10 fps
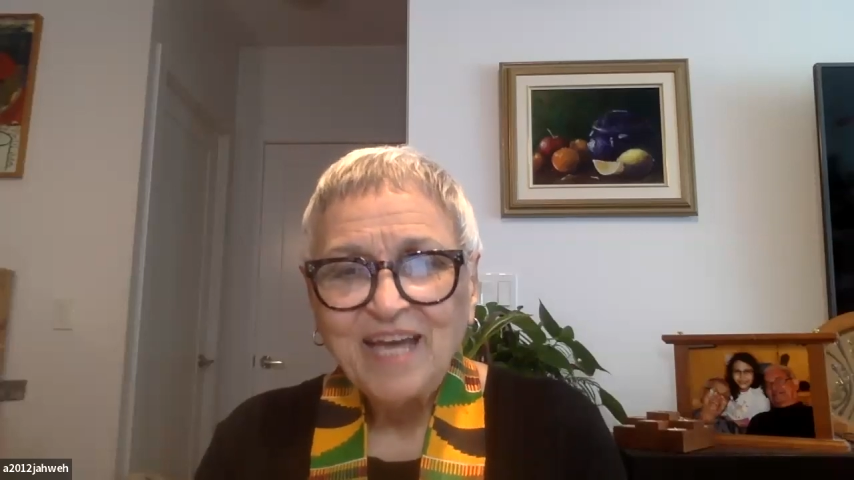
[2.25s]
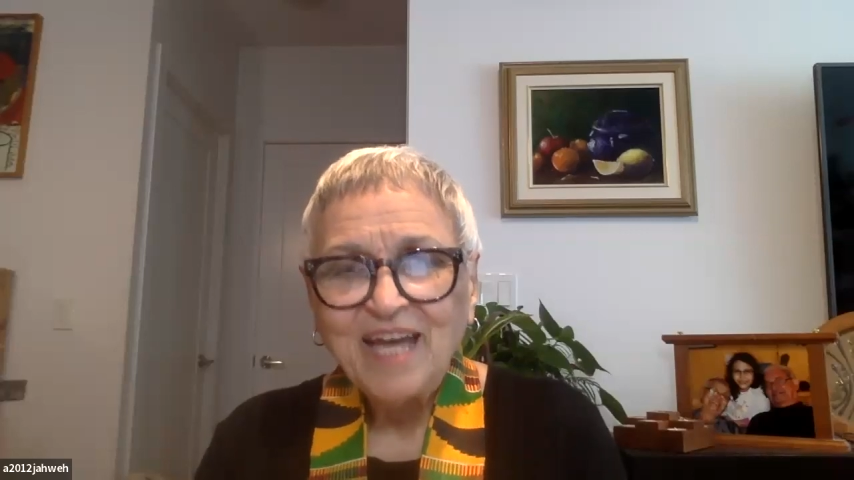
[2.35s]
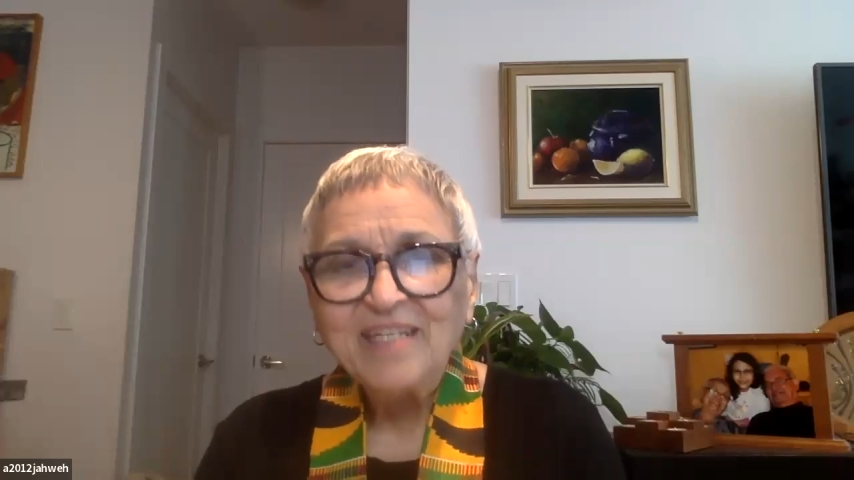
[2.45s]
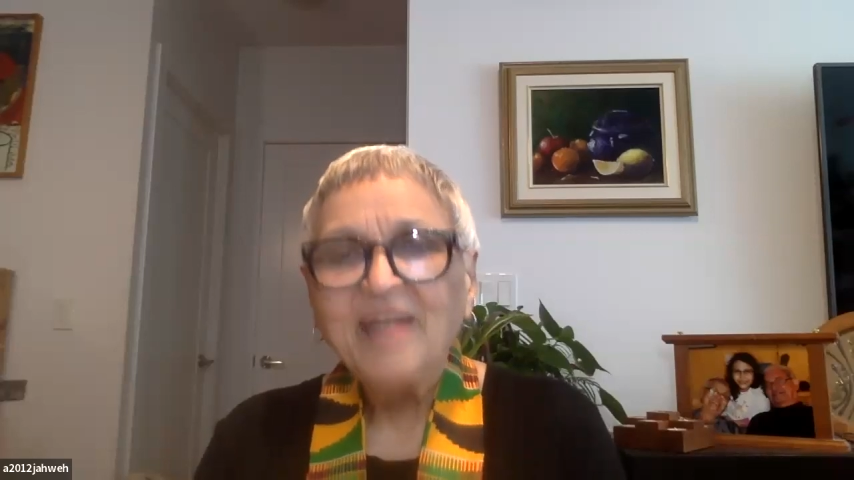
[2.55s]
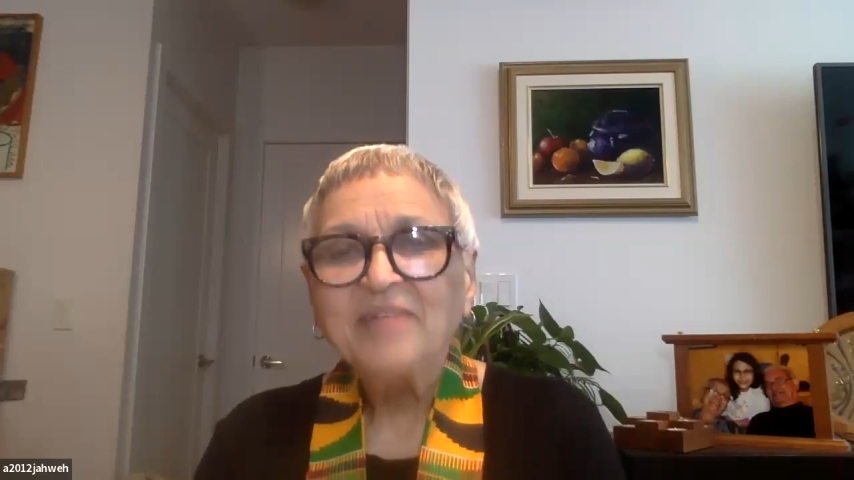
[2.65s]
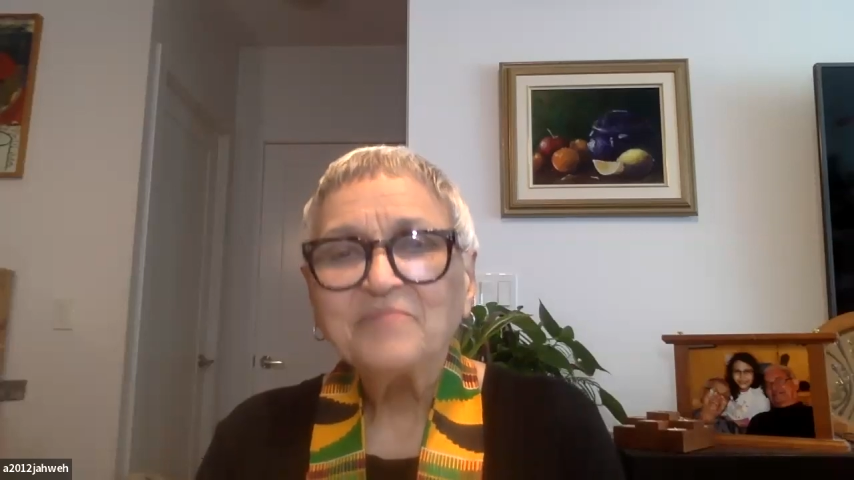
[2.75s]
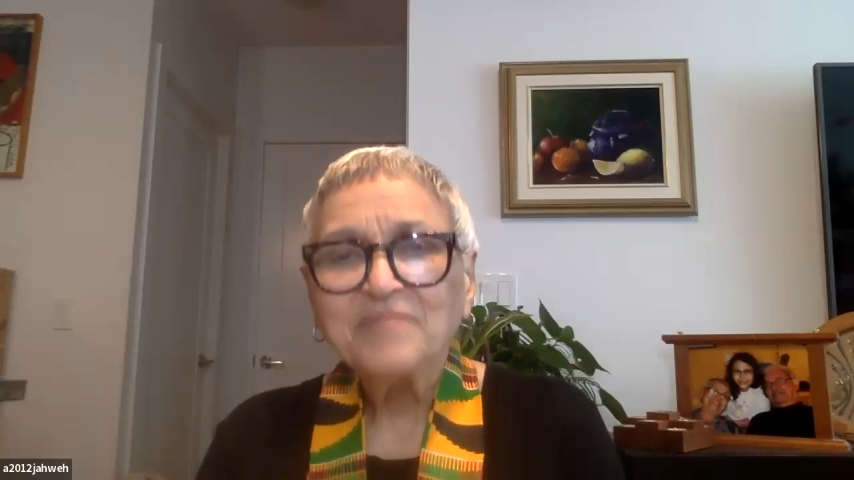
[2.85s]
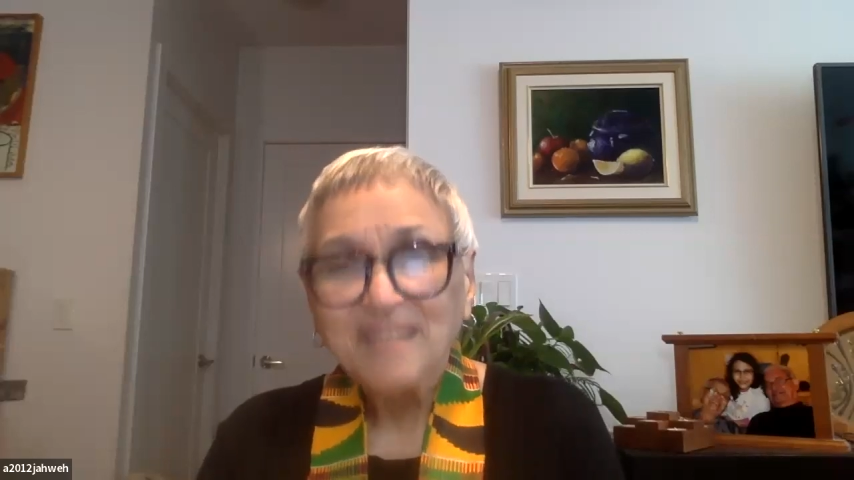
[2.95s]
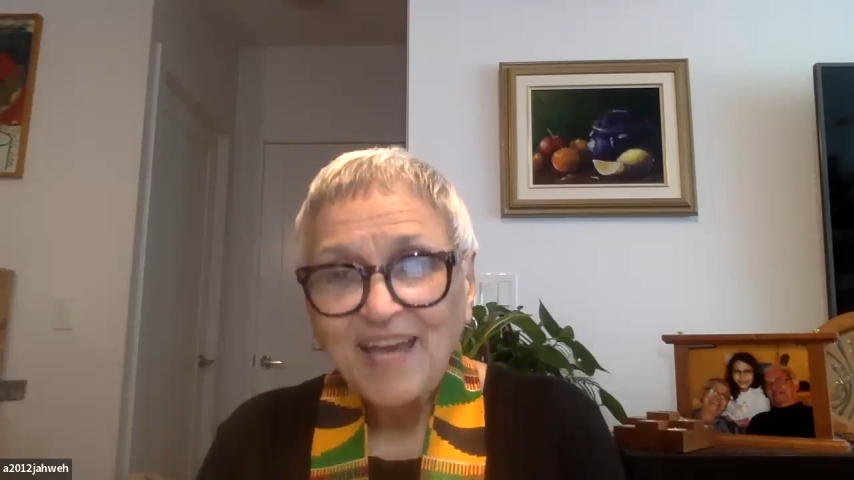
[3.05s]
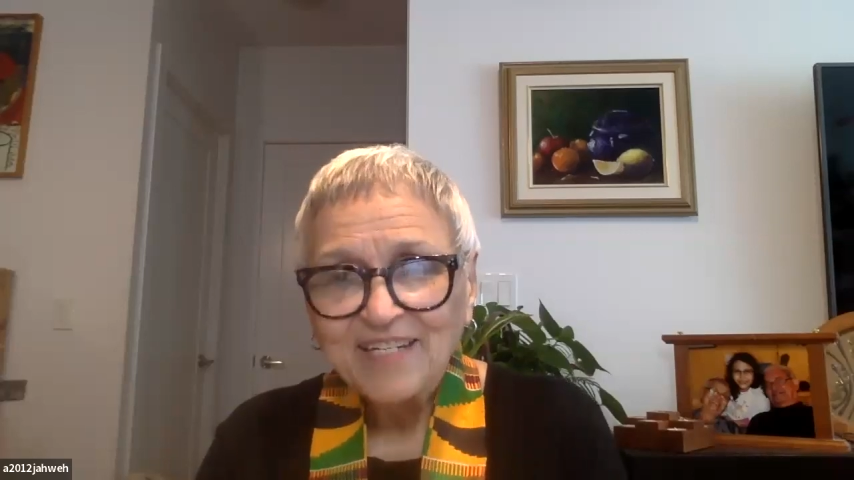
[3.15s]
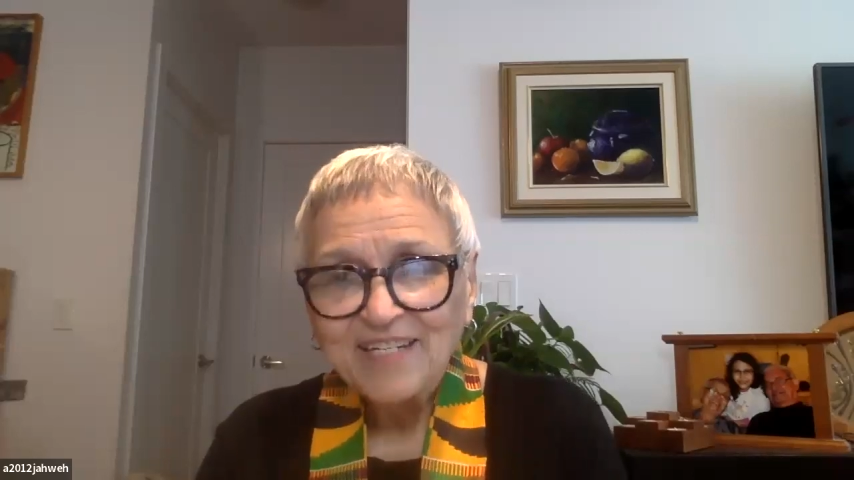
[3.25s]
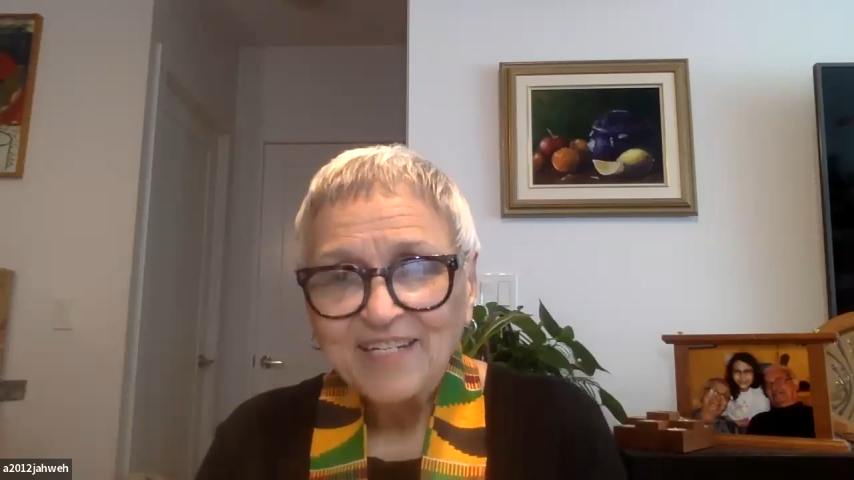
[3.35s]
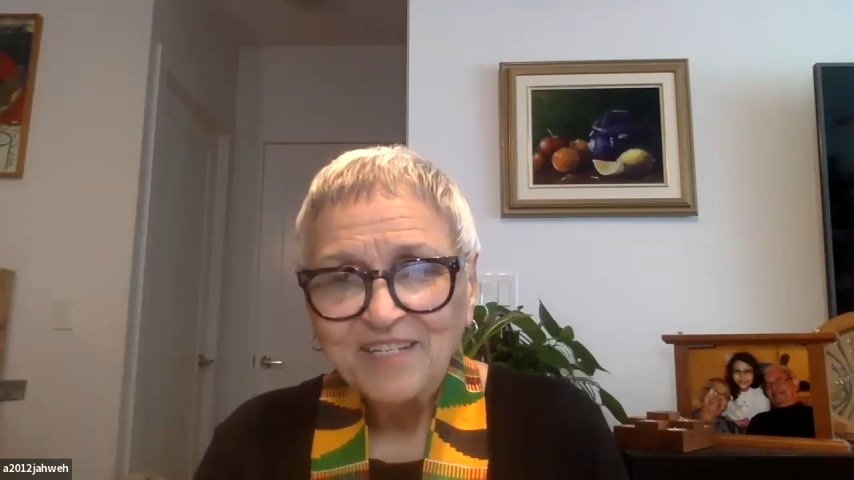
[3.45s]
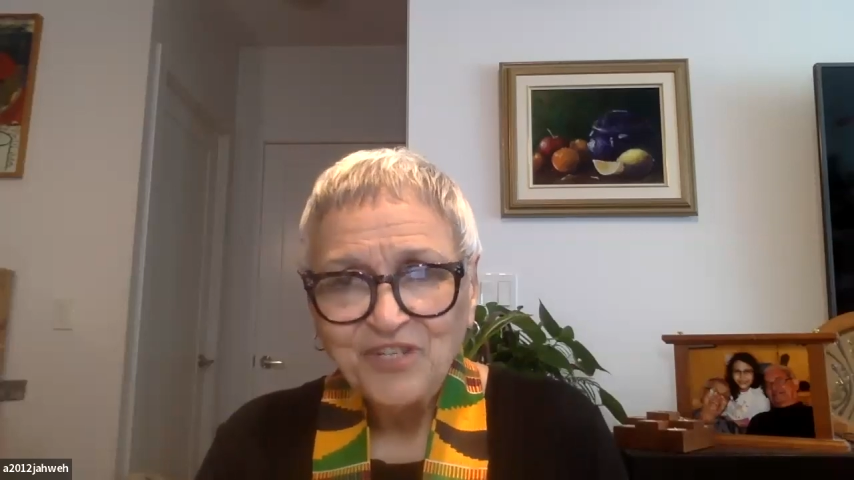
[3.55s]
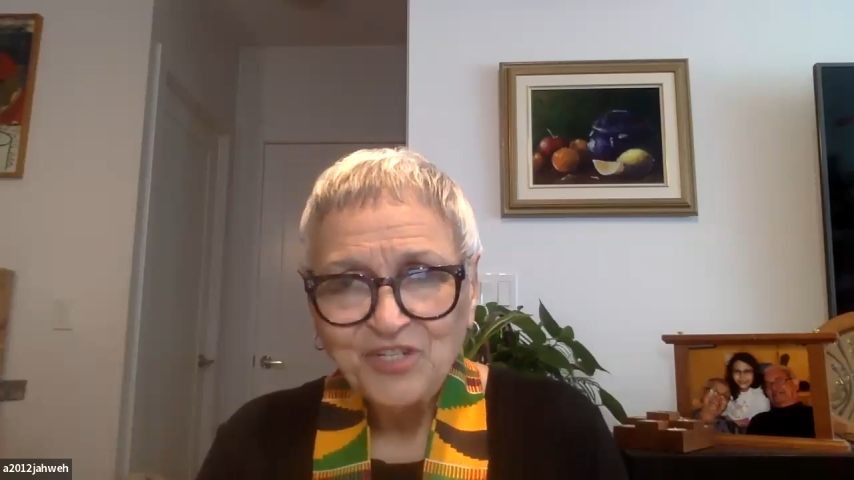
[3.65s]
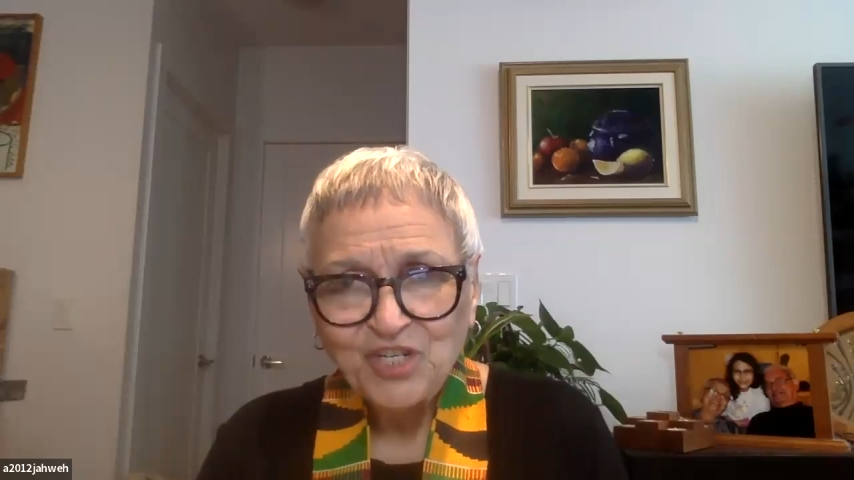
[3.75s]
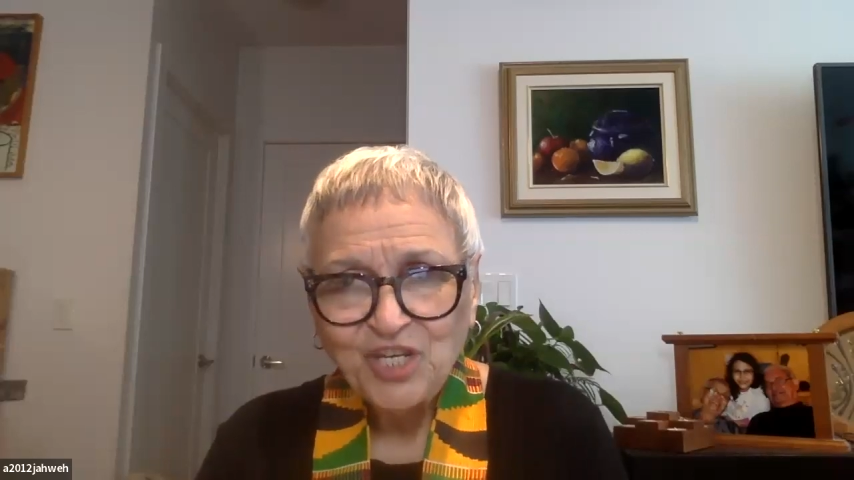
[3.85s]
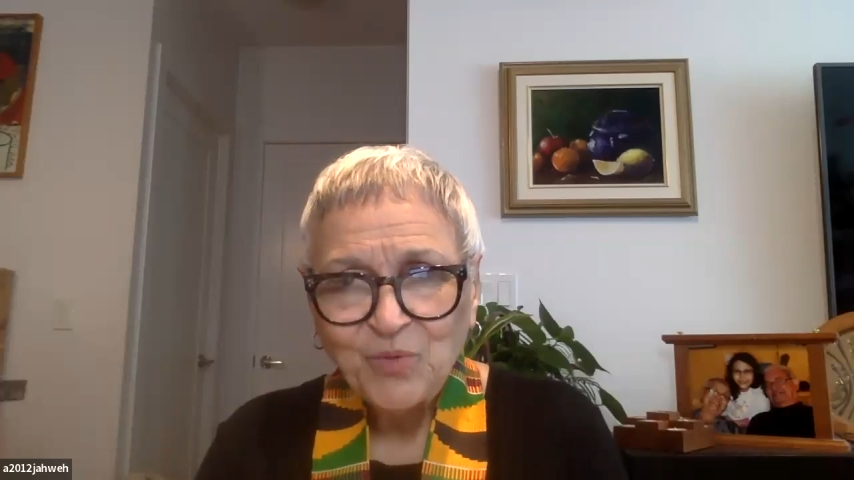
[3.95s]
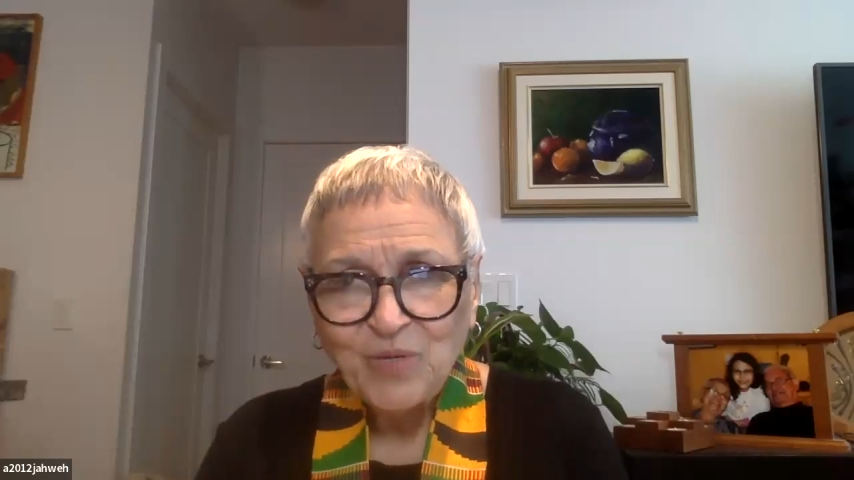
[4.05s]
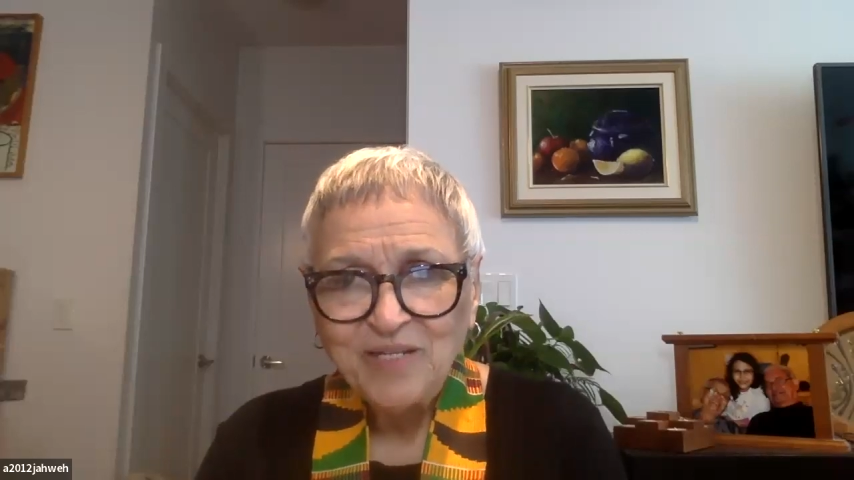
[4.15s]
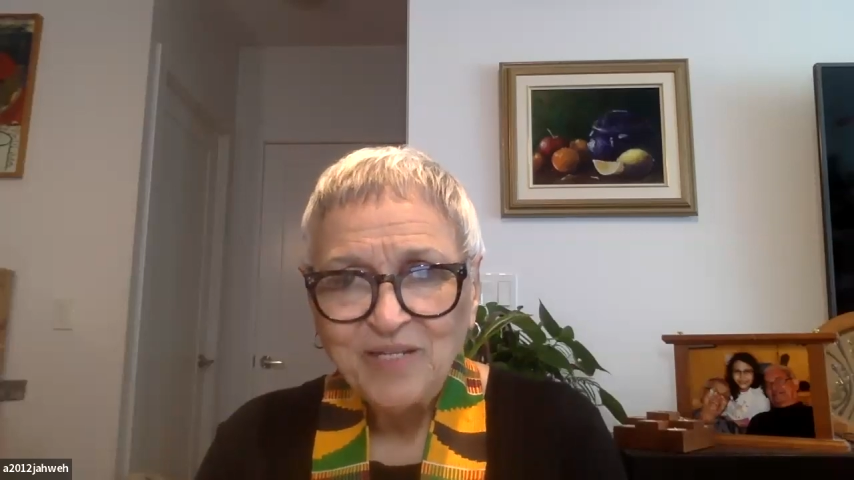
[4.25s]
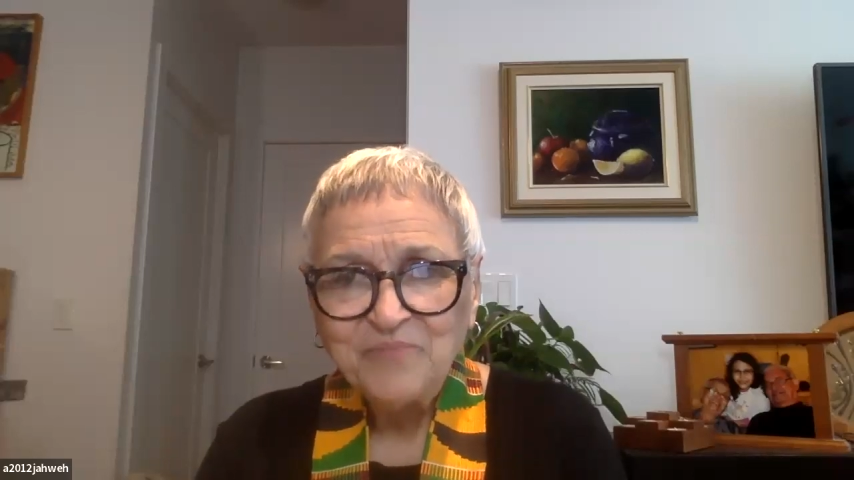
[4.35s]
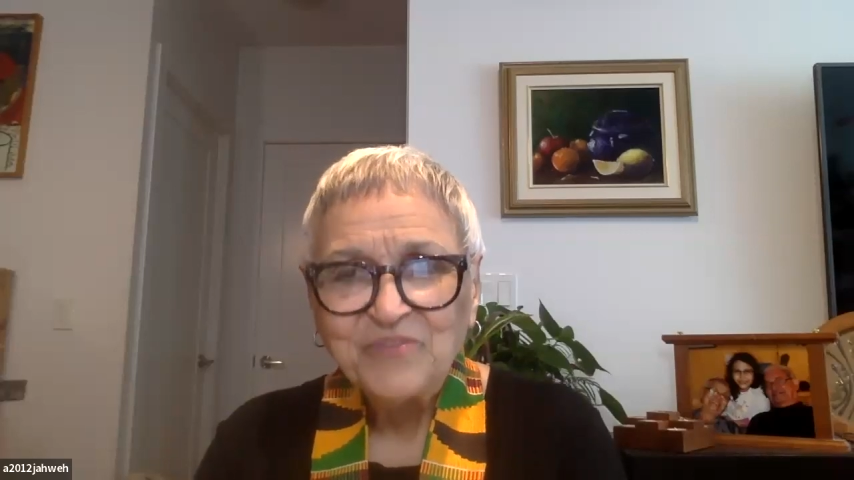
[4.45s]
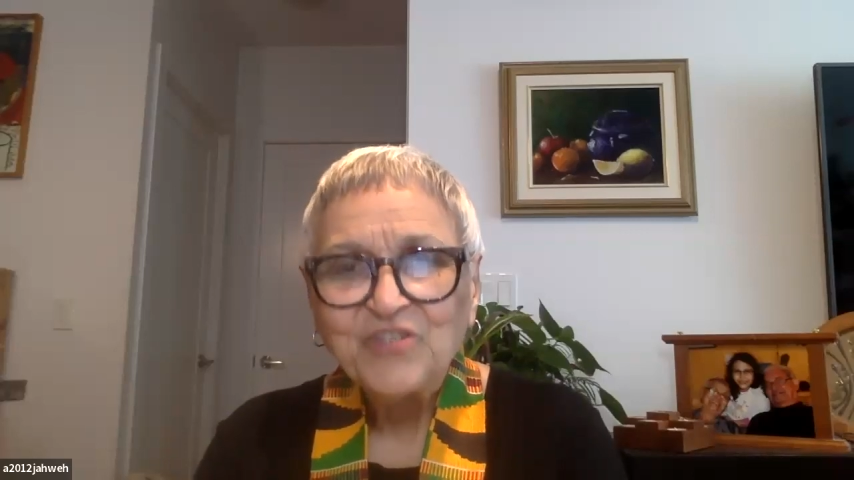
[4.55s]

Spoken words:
and I am delighted that JWIL,